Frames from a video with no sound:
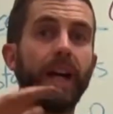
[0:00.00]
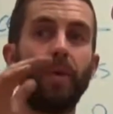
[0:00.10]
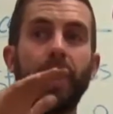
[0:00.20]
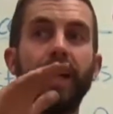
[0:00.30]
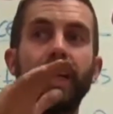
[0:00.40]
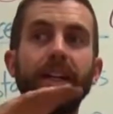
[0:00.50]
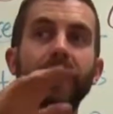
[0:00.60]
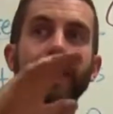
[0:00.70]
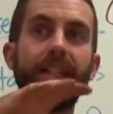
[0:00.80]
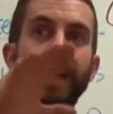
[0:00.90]
I want
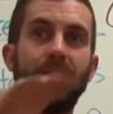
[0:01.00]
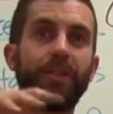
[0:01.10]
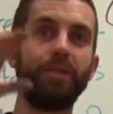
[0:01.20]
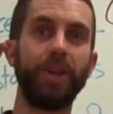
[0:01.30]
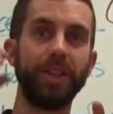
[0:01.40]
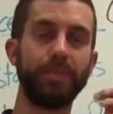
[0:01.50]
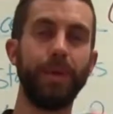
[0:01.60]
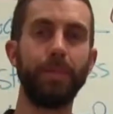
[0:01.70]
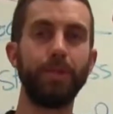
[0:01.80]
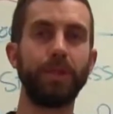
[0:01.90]
to get through all this
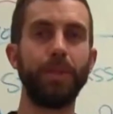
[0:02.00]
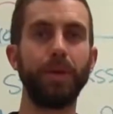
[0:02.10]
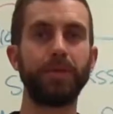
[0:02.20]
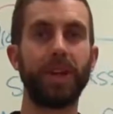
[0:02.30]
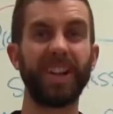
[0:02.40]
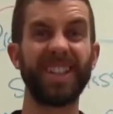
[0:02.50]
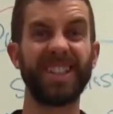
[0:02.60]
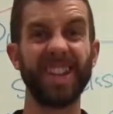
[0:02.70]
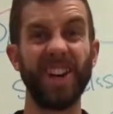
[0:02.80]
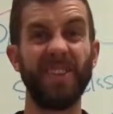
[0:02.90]
mumbo jumbo talky
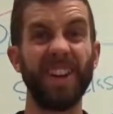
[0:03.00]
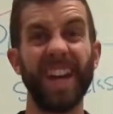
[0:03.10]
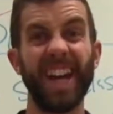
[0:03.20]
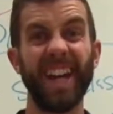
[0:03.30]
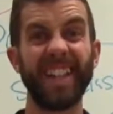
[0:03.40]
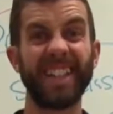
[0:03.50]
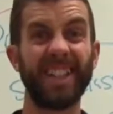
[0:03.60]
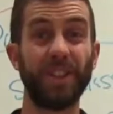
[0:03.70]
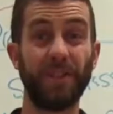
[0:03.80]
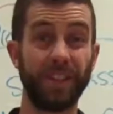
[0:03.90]
stuff and get
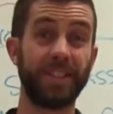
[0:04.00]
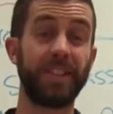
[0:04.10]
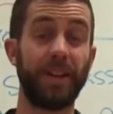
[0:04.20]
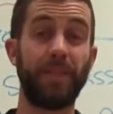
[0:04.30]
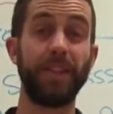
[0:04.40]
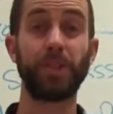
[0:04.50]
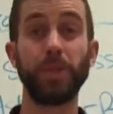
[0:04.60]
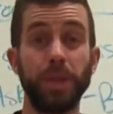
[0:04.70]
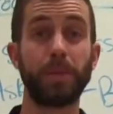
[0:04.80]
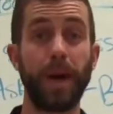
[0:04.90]
to the fun stuff as
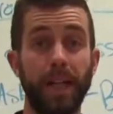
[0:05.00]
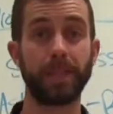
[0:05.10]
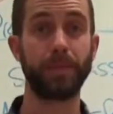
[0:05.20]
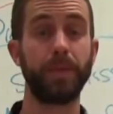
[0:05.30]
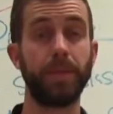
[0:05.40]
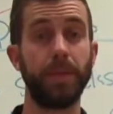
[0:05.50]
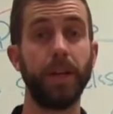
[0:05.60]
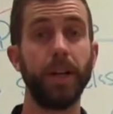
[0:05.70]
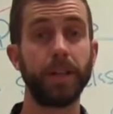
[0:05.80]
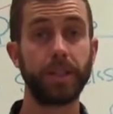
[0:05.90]
soon as possible.
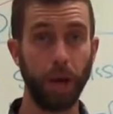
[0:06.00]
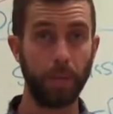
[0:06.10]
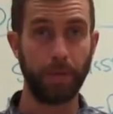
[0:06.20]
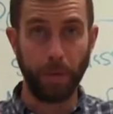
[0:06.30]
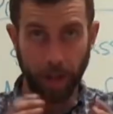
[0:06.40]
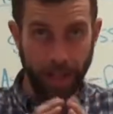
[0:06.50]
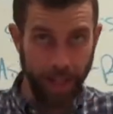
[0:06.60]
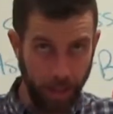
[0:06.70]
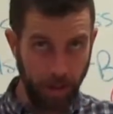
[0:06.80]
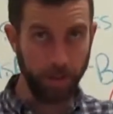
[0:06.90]
So before I
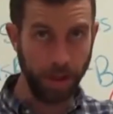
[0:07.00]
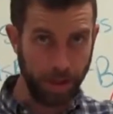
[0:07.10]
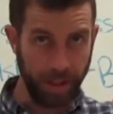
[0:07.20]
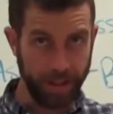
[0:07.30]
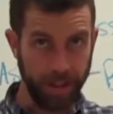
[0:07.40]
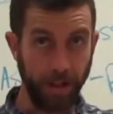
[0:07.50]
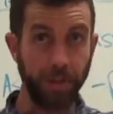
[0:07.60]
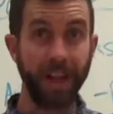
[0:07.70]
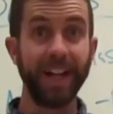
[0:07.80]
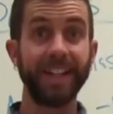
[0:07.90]
get going with all that
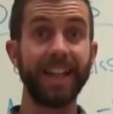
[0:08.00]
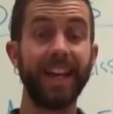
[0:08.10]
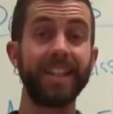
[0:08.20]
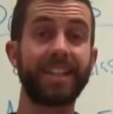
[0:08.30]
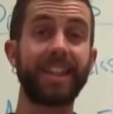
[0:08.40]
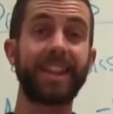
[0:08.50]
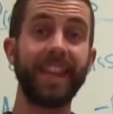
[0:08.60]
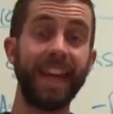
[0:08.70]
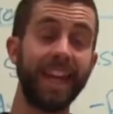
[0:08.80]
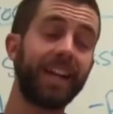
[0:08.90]
stuff, let us
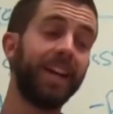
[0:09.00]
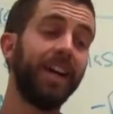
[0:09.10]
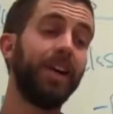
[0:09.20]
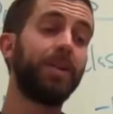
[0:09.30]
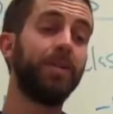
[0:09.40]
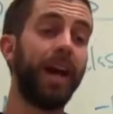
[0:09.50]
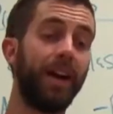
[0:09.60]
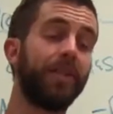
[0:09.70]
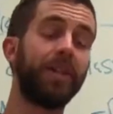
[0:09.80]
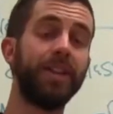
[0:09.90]
thank
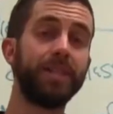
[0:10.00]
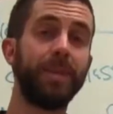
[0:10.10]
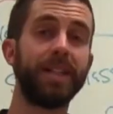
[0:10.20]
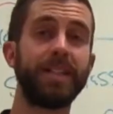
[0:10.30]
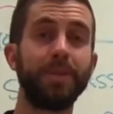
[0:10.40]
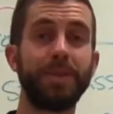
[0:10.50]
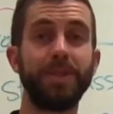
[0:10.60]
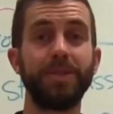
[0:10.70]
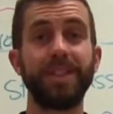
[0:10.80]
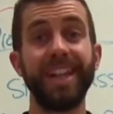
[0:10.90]
whoever is my
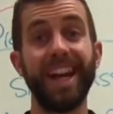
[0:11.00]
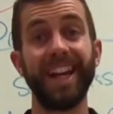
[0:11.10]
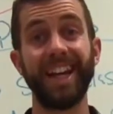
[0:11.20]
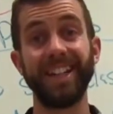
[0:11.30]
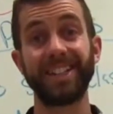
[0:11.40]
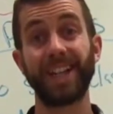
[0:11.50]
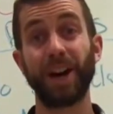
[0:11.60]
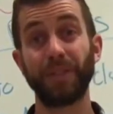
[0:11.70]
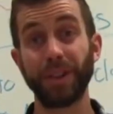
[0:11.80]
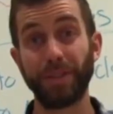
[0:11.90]
substitute today and is
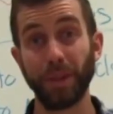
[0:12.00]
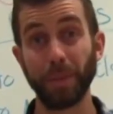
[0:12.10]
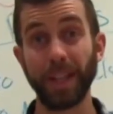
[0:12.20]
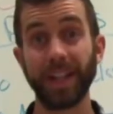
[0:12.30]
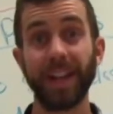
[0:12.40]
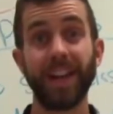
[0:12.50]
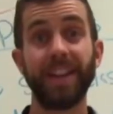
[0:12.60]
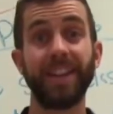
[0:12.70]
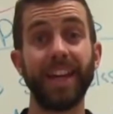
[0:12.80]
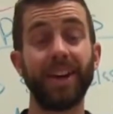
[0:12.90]
covering for me.
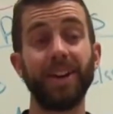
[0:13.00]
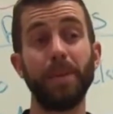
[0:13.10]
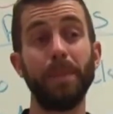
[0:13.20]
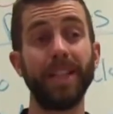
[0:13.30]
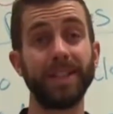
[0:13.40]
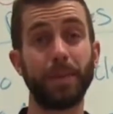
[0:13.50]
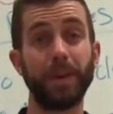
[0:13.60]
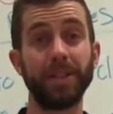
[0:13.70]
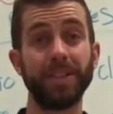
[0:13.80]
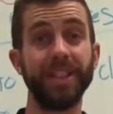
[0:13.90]
They are an amazing
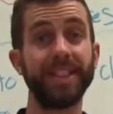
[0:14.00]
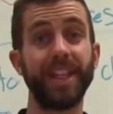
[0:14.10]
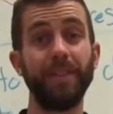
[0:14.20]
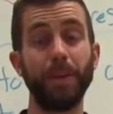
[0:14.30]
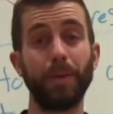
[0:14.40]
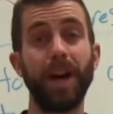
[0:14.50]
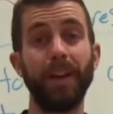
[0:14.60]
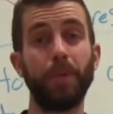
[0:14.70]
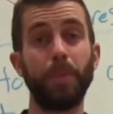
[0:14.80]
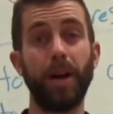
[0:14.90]
person. Let's give them a
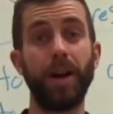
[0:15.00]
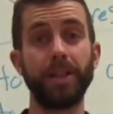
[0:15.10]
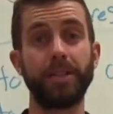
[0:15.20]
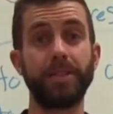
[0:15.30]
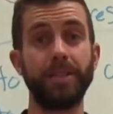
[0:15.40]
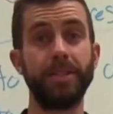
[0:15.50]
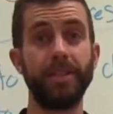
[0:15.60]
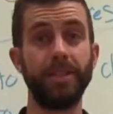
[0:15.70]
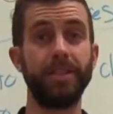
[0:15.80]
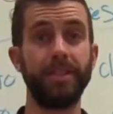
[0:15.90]
round of applause.
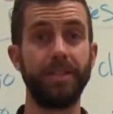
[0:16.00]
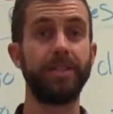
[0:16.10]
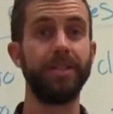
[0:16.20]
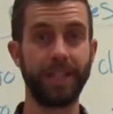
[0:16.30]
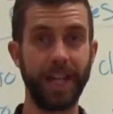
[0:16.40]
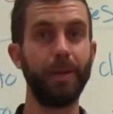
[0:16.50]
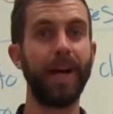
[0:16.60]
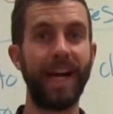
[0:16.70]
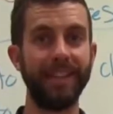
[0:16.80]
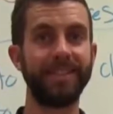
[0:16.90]
Come
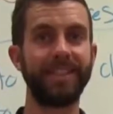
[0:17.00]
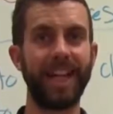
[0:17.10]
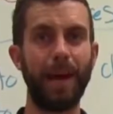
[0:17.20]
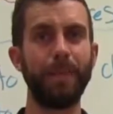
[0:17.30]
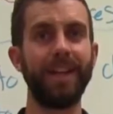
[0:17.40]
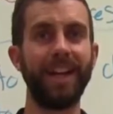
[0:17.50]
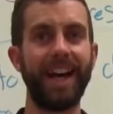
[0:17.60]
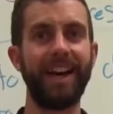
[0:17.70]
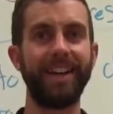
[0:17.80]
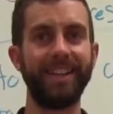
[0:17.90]
on, clap a little
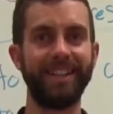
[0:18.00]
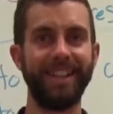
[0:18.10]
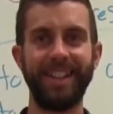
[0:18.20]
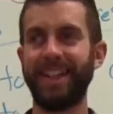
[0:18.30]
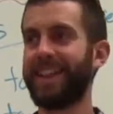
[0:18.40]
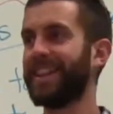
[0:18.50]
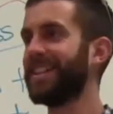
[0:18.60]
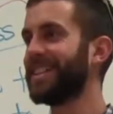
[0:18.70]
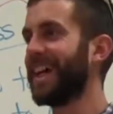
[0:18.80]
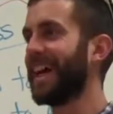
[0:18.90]
louder.
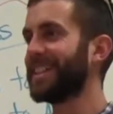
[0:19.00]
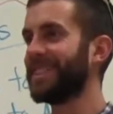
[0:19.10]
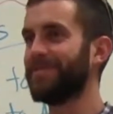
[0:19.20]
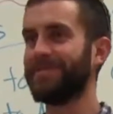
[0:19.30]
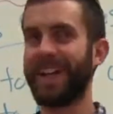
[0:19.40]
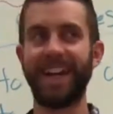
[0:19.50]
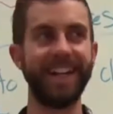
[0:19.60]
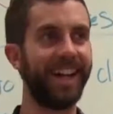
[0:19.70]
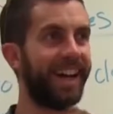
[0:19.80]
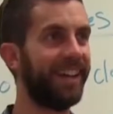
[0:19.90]
Enthusiasm. There
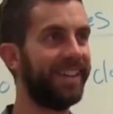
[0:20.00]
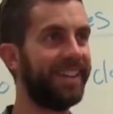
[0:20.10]
you go.